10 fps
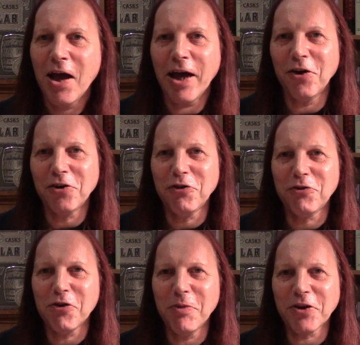ain't got to do
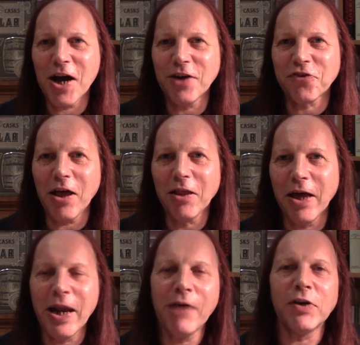too much hard sell
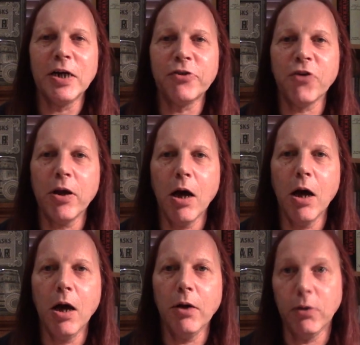then, have I? And I said,
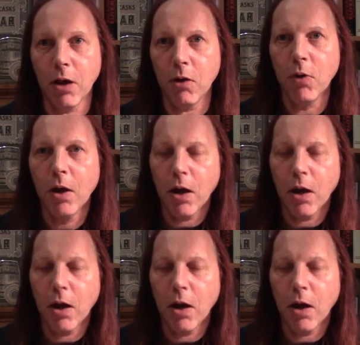no.